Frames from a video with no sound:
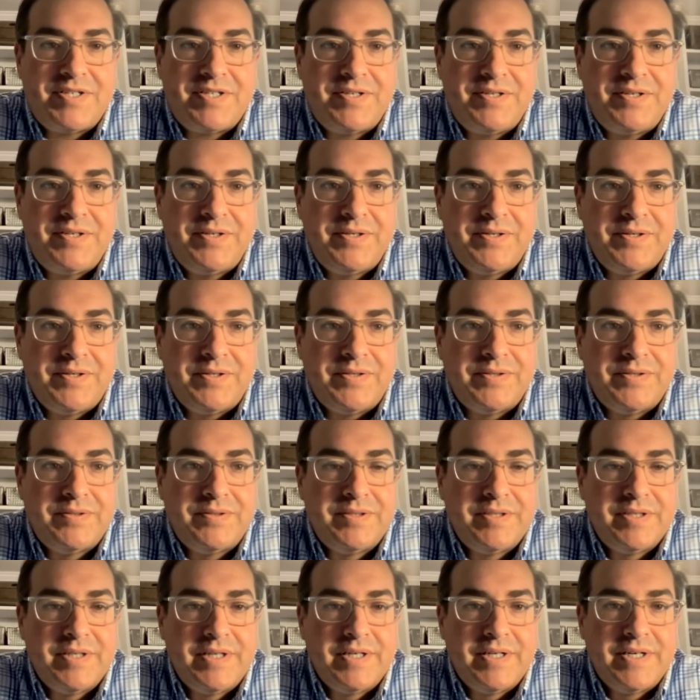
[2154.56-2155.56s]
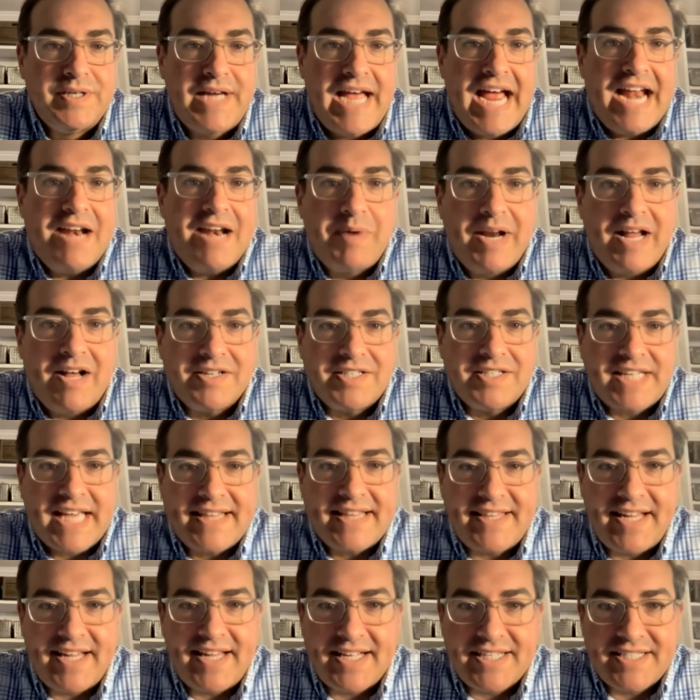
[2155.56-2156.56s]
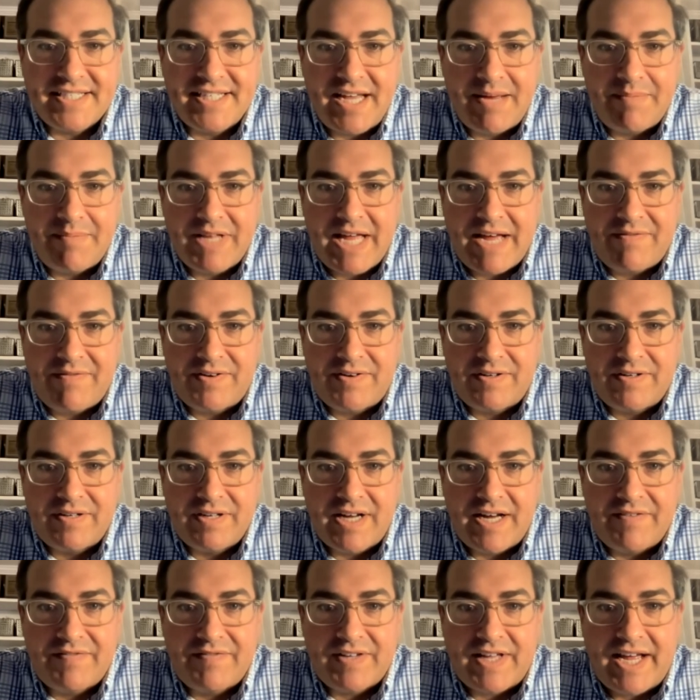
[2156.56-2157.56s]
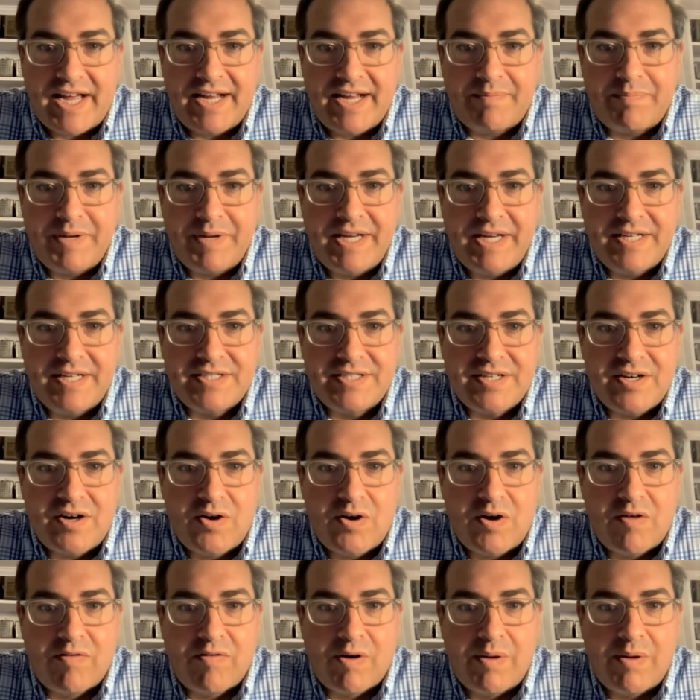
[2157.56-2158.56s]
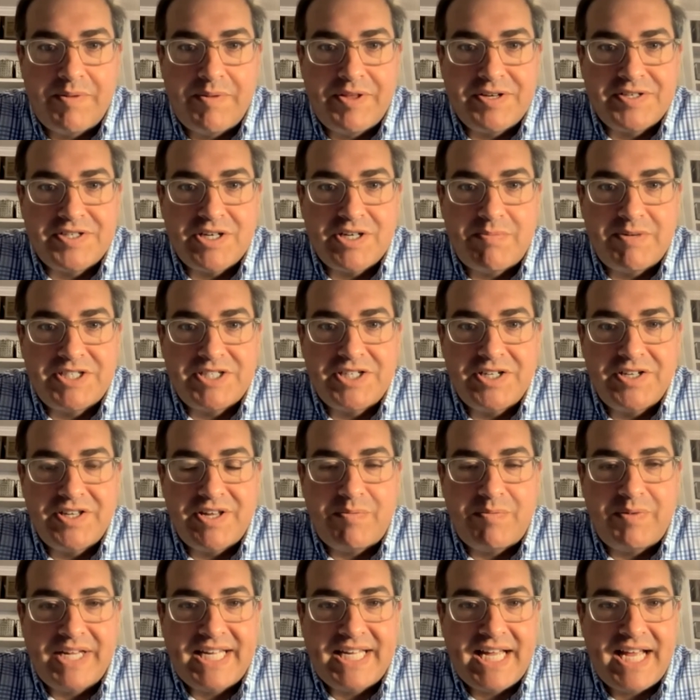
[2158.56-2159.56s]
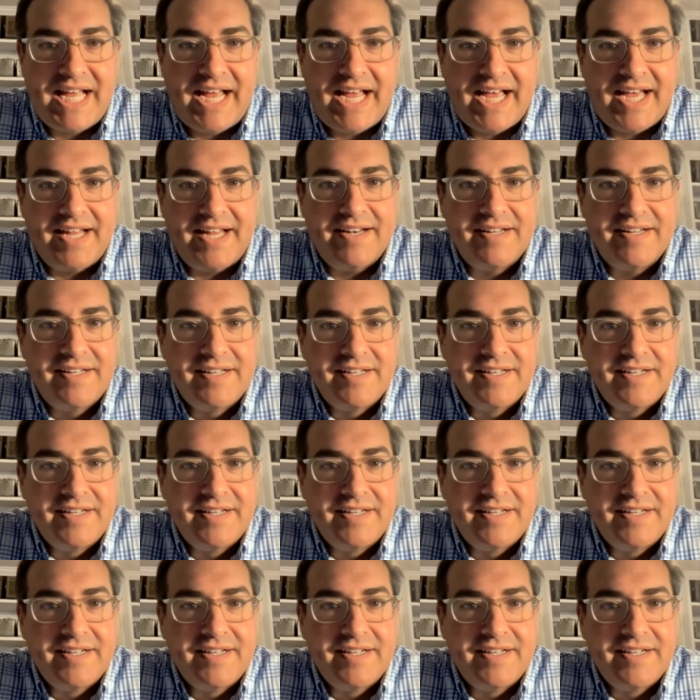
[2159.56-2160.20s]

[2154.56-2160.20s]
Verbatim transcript: too, anyone else get that same level of like being so overwhelmed? There's so much to do that we can't